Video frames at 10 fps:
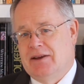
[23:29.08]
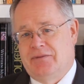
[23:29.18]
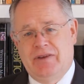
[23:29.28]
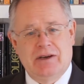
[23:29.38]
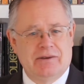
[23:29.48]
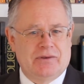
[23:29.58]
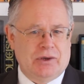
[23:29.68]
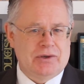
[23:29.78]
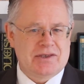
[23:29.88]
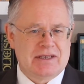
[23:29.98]
Fear, of
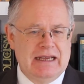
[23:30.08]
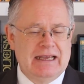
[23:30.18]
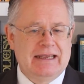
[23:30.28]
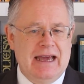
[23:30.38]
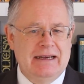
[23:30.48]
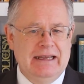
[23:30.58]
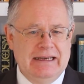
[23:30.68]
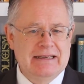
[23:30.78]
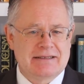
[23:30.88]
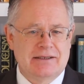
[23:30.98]
course, can
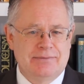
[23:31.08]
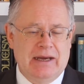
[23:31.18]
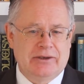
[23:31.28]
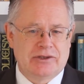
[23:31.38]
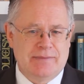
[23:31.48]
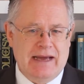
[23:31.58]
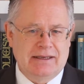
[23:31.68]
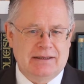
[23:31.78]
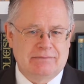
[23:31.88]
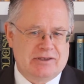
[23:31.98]
elicit
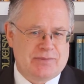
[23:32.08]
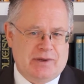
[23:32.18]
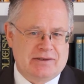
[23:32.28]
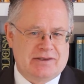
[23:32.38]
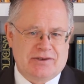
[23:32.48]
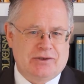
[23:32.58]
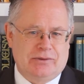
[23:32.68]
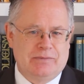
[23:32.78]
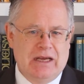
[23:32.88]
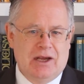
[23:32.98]
melodramatic responses,
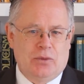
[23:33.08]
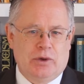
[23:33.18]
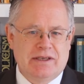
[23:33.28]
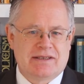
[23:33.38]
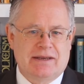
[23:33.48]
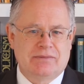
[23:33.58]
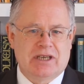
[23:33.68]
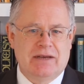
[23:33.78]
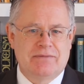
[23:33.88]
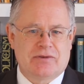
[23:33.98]
or what is
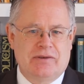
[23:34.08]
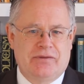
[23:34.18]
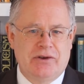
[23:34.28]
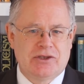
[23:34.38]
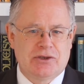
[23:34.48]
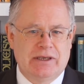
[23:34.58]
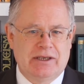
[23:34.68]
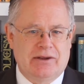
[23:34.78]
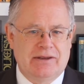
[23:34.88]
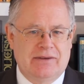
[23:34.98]
sometimes referred to
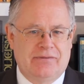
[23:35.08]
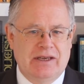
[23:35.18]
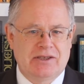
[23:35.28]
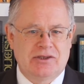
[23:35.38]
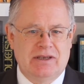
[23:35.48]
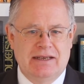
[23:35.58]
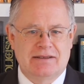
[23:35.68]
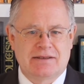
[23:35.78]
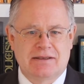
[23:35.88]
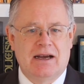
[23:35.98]
in Gothic fiction
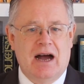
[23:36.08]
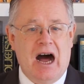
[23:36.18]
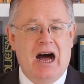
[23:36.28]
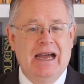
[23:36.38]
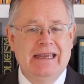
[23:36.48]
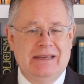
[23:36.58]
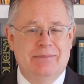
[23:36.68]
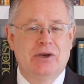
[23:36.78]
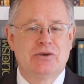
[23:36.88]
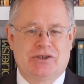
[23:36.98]
as high
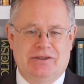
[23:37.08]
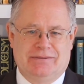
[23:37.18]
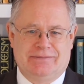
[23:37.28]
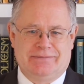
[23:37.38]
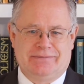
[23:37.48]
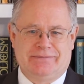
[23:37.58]
emotion.